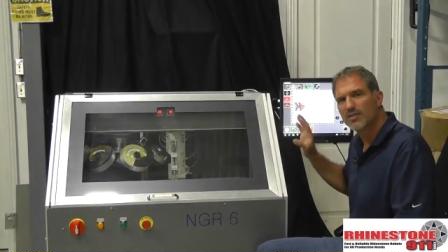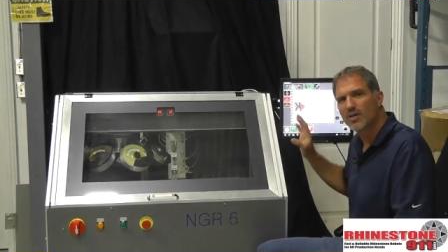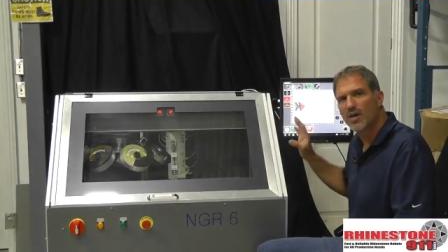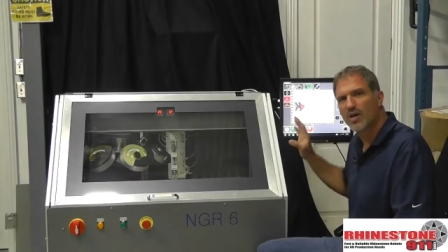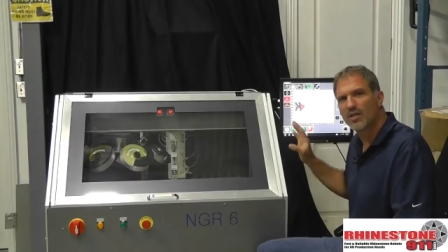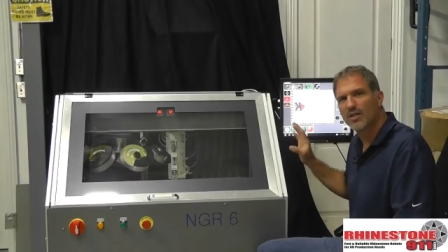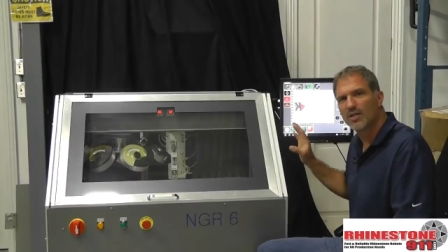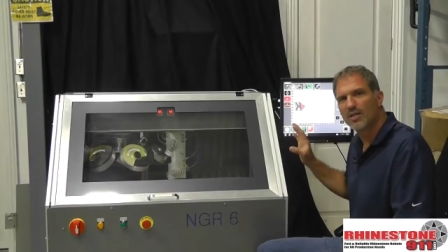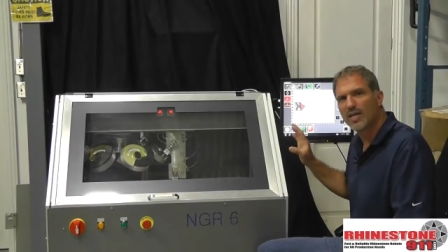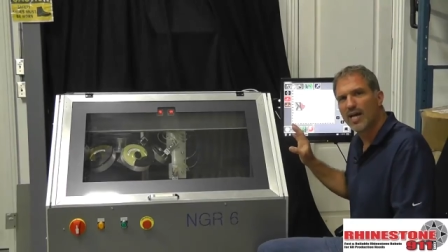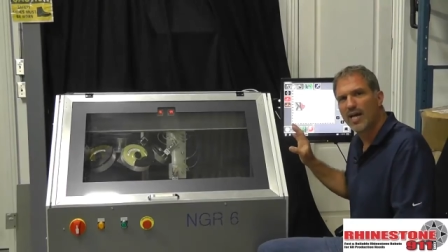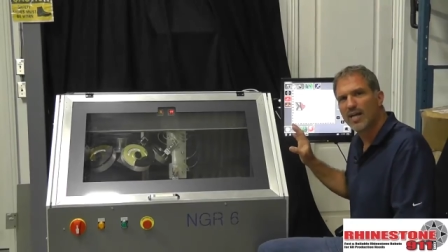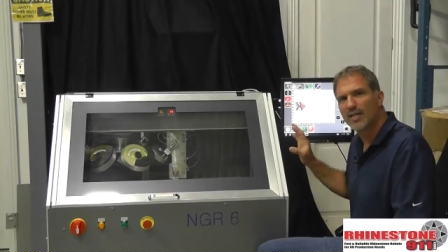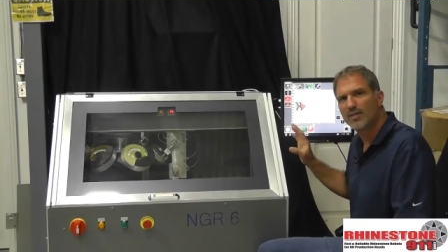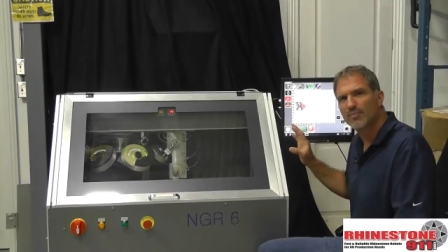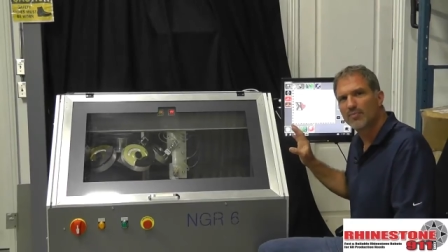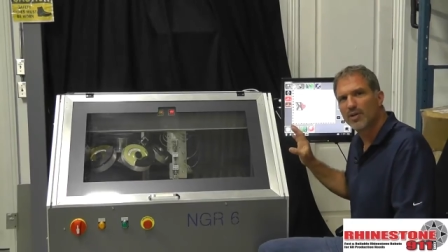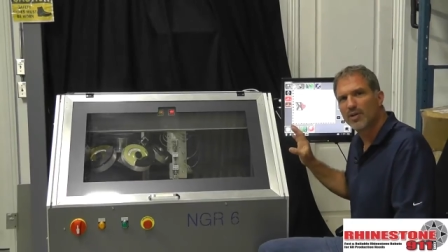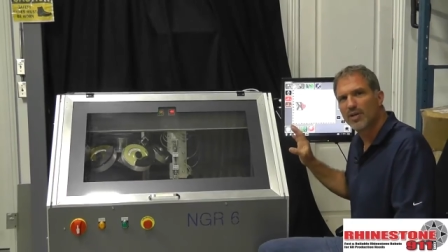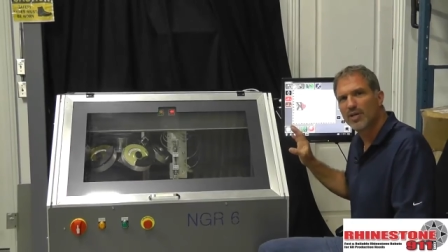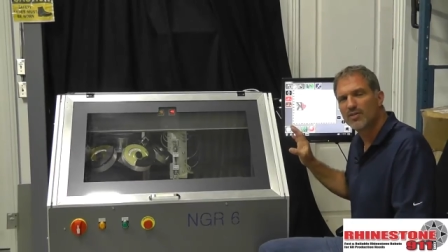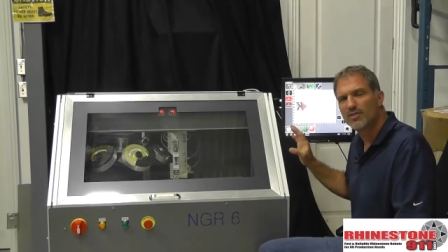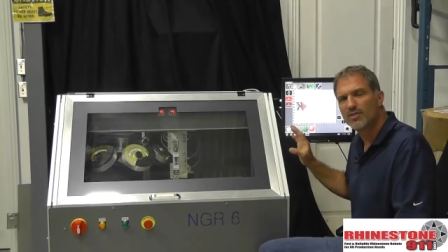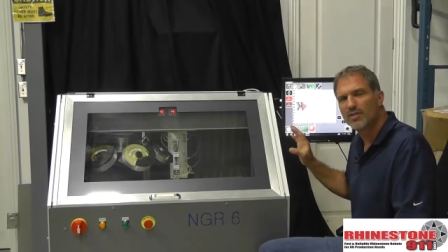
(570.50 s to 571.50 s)
all the
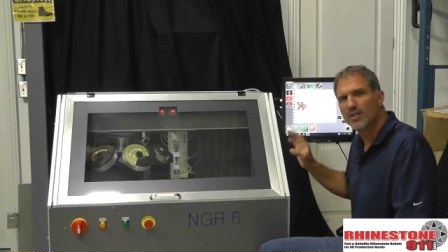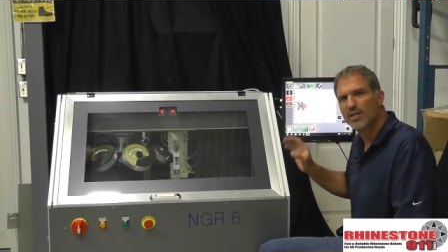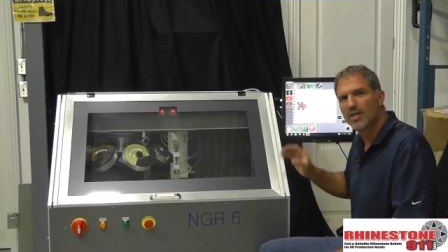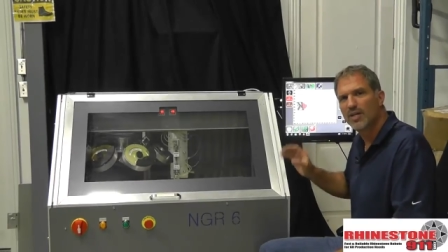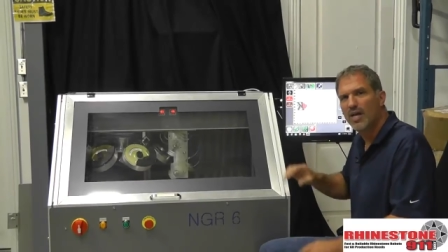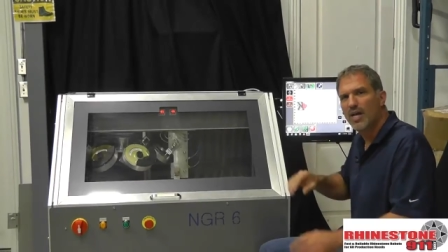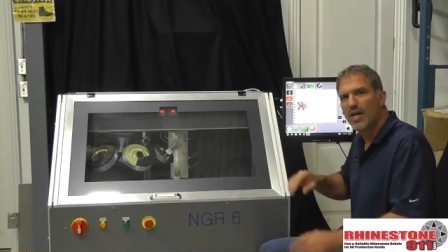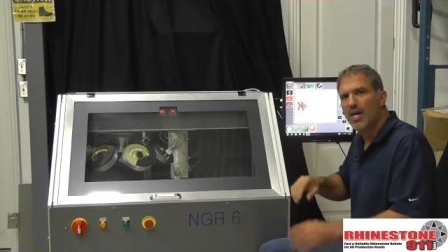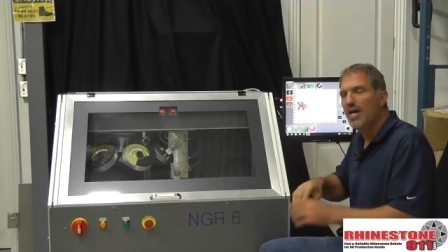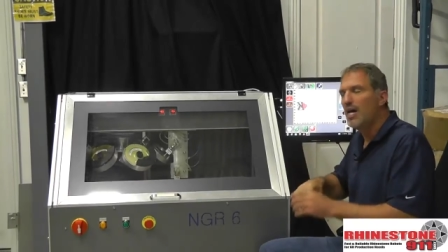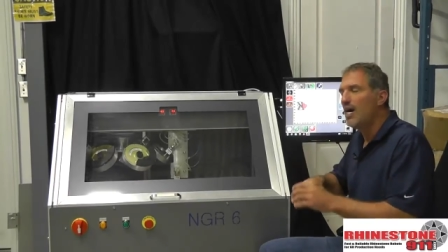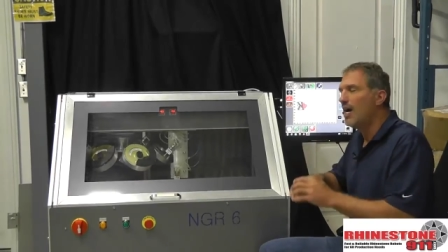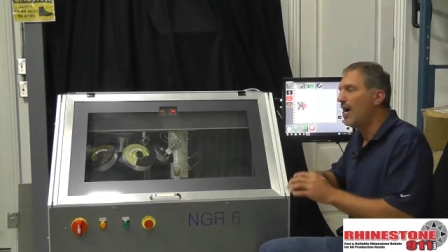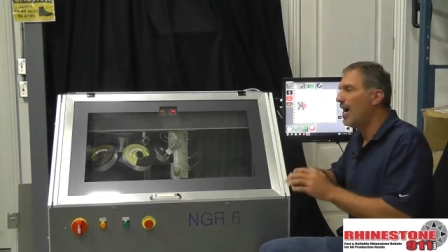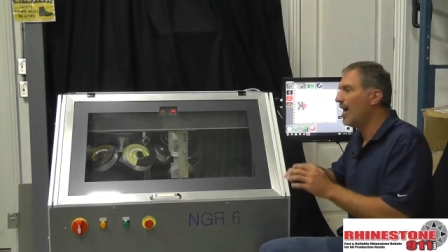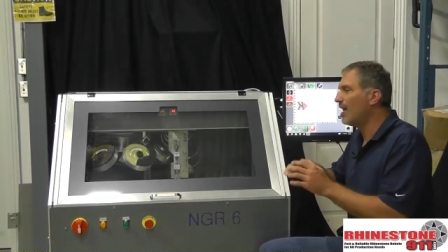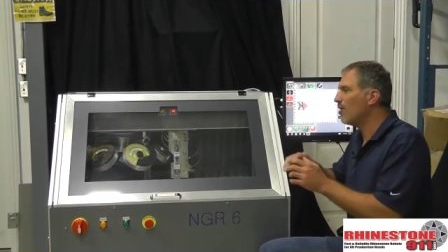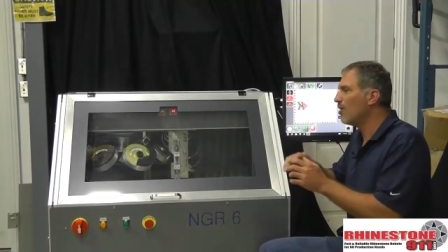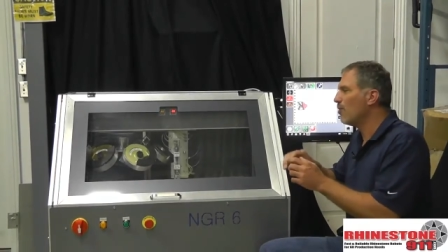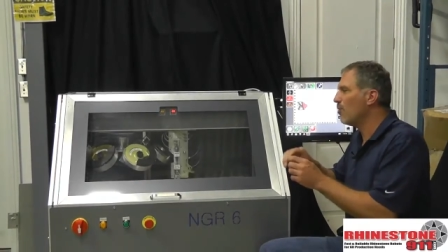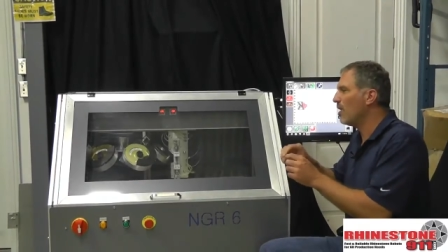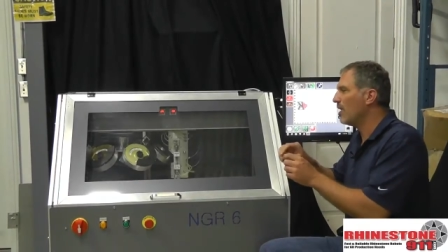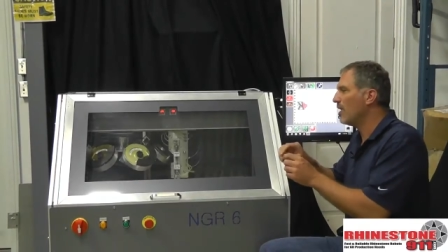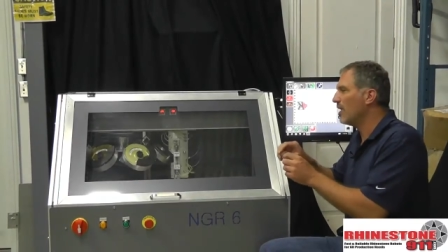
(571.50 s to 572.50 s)
calibration. I
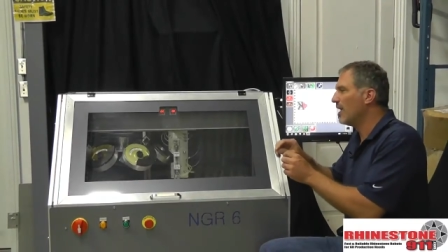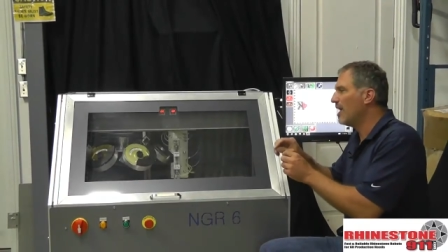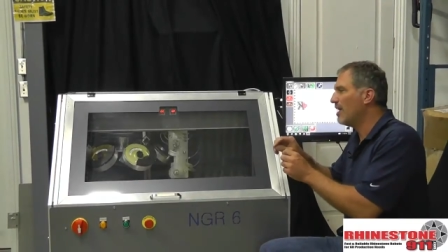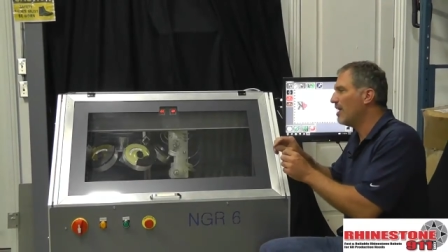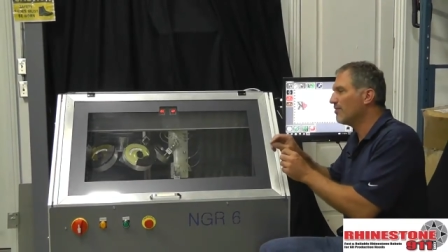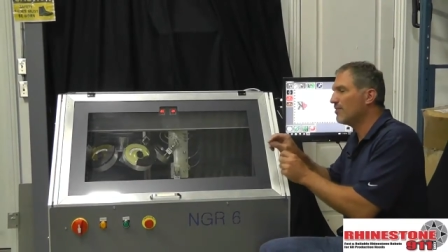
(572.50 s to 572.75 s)
don't want you to